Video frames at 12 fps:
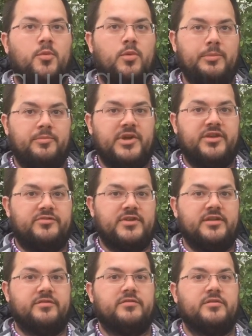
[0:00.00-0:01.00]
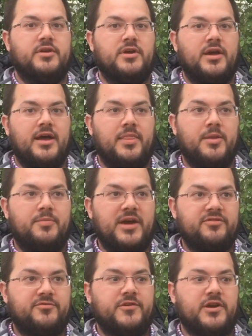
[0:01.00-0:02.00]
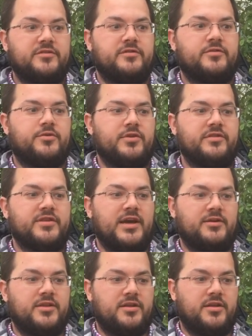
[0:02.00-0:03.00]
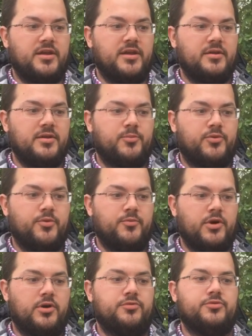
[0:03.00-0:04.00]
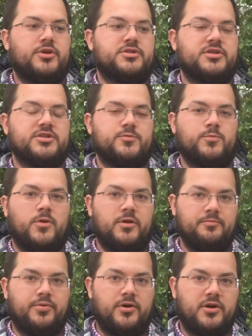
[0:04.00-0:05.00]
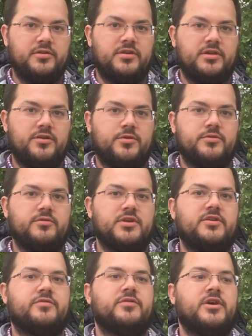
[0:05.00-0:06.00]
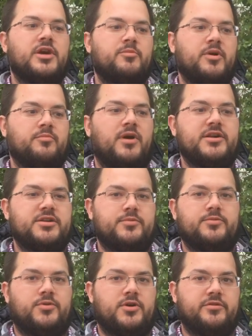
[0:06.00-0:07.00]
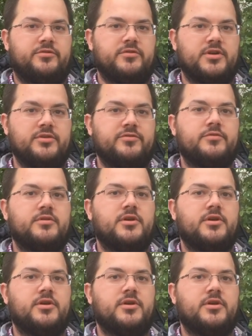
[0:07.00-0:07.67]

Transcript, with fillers: What makes sense? And the best figures is always like that they promote not just one point that you want to give, but multiple points to give.